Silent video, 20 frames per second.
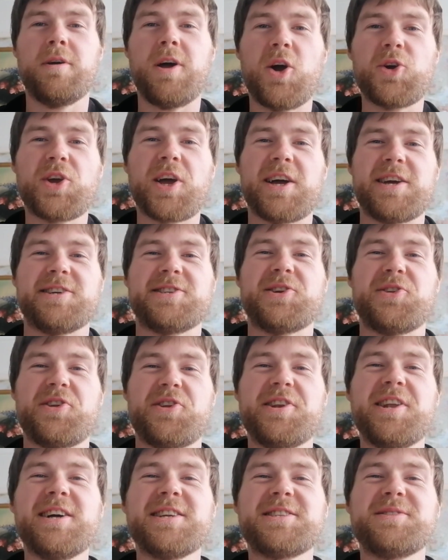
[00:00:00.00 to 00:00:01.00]
Okay, so the
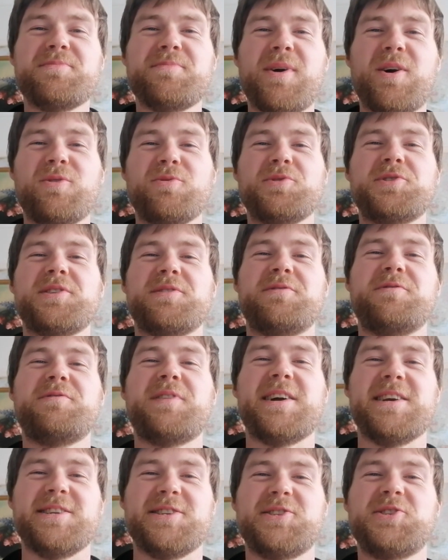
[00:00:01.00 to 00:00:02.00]
nuts and bolts of
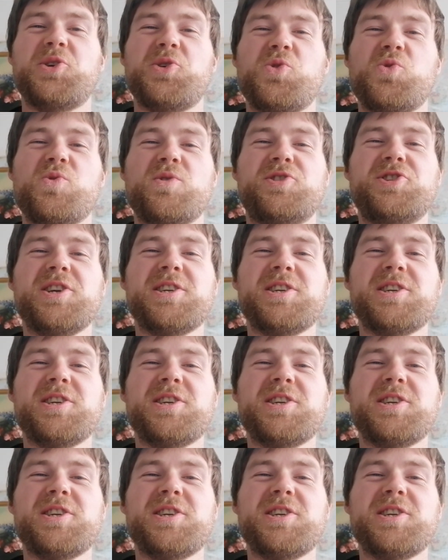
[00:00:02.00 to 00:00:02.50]
Phase 2.